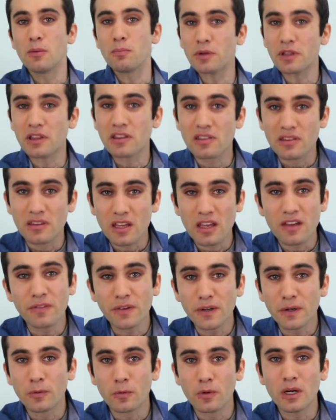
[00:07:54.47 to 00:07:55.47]
But
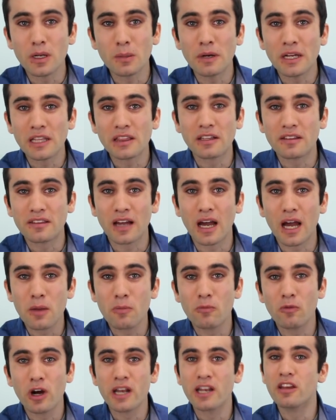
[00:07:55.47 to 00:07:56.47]
Stephen, what about the
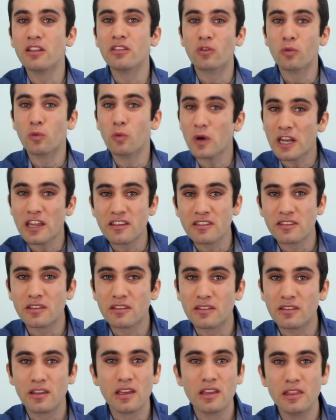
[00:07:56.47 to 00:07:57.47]
time when in twenty
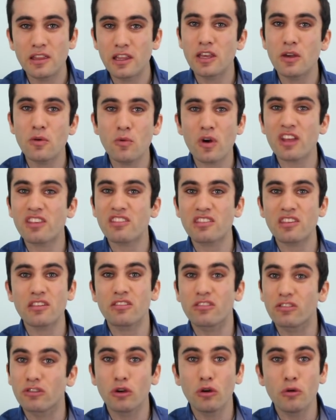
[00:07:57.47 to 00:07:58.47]
sixteen the U S
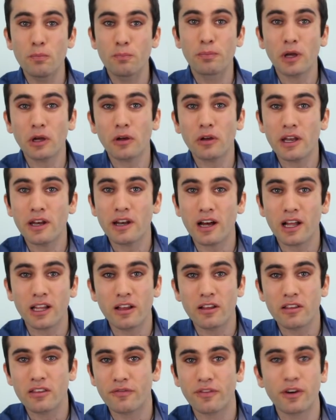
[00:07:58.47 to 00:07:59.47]
seized two billion
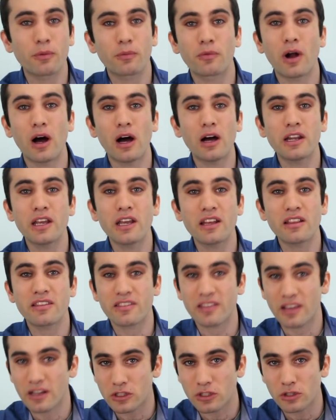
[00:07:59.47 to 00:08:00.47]
dollars of Iranian
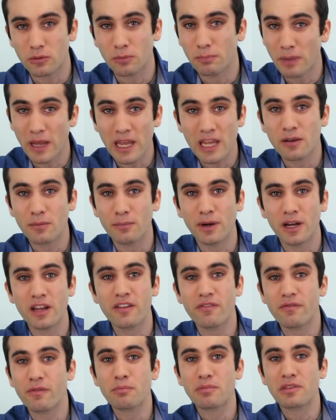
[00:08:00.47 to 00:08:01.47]
central bank
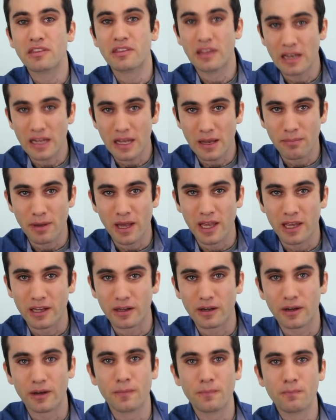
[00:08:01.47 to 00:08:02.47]
money from
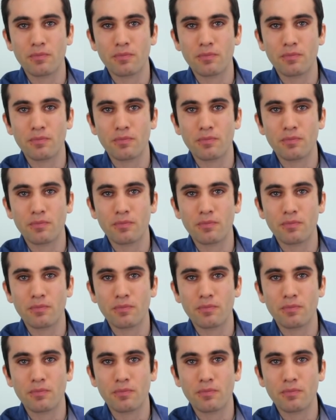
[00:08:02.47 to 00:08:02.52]
Citibank?